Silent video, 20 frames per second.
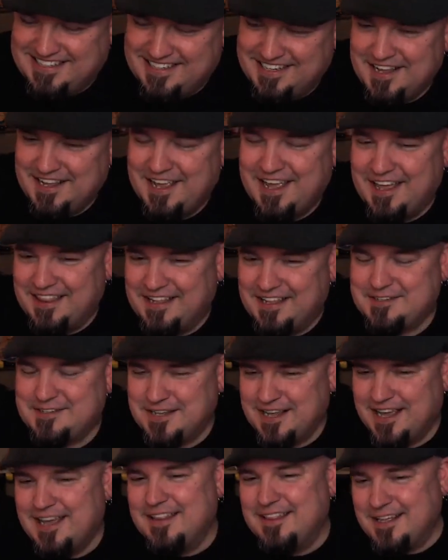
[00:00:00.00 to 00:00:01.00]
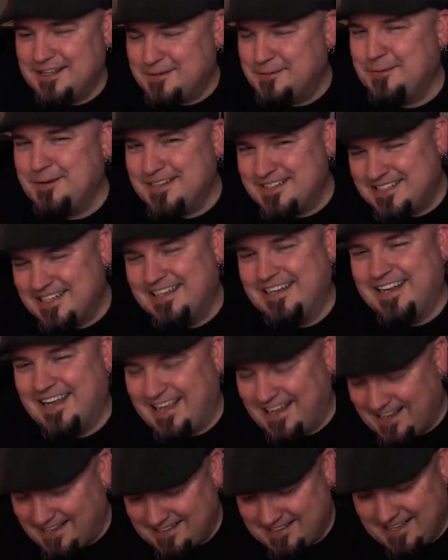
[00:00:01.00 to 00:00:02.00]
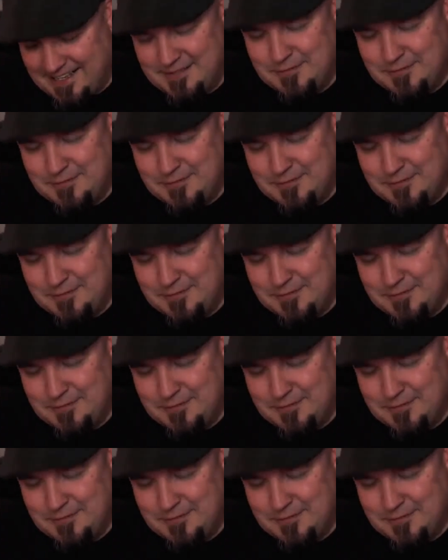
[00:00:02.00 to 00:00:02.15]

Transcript: And that's what today is. That's